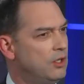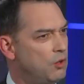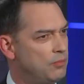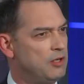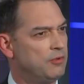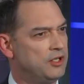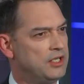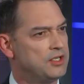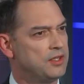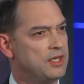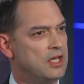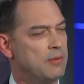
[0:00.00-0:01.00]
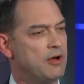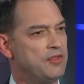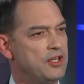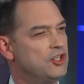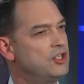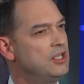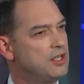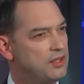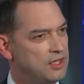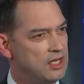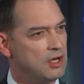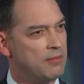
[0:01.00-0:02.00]
what people need to think about. They just need to
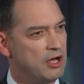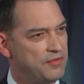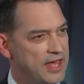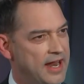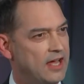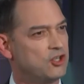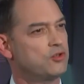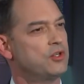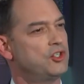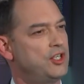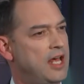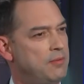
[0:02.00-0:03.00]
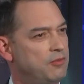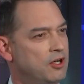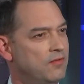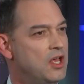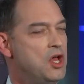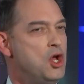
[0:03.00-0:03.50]
think about that extra step of